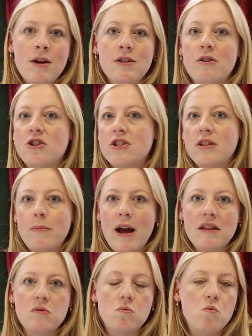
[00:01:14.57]
So it just
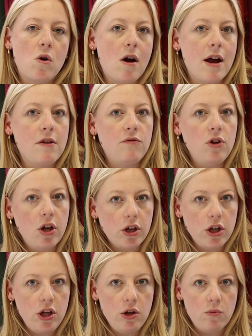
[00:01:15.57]
depends on what kind of
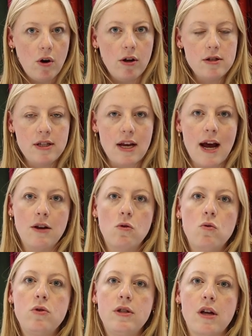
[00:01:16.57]
look you want, and
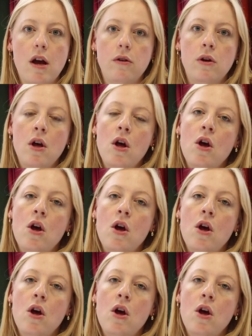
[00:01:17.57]
also